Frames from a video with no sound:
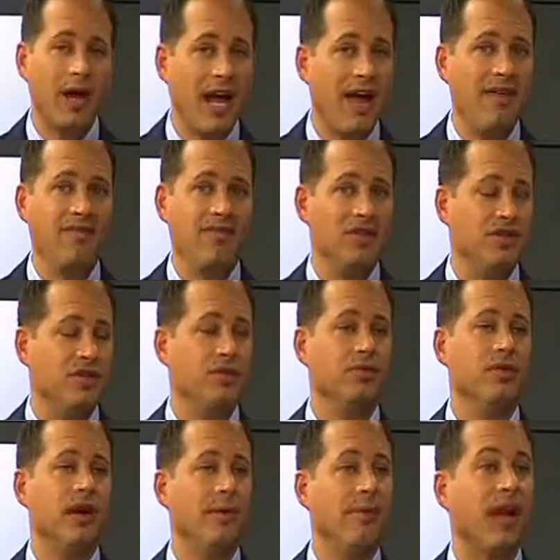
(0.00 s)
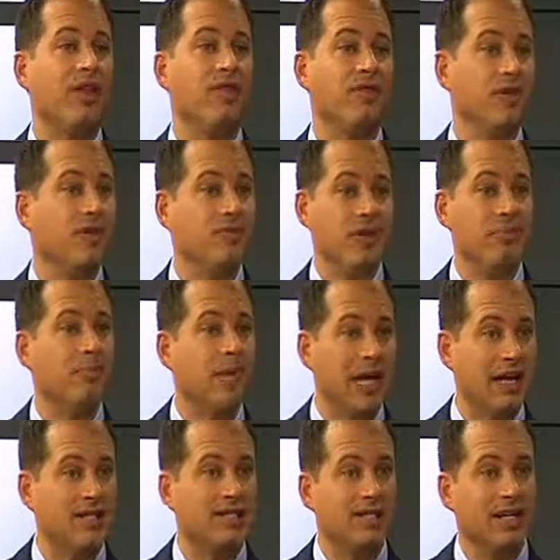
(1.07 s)
have to do a mouthful of
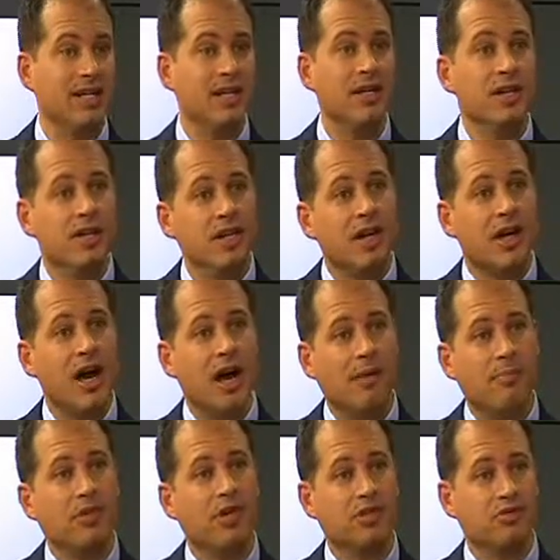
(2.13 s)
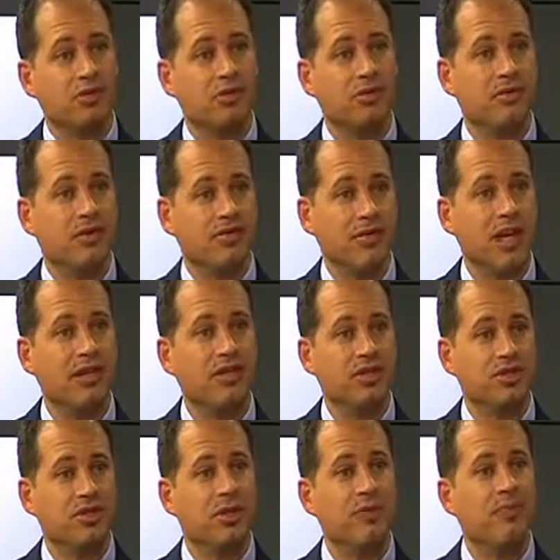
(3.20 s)
implants and complex restorative if
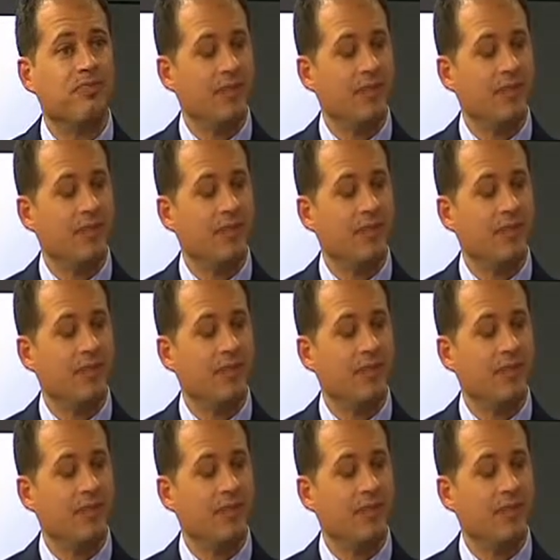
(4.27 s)
dentistry. you catch it early.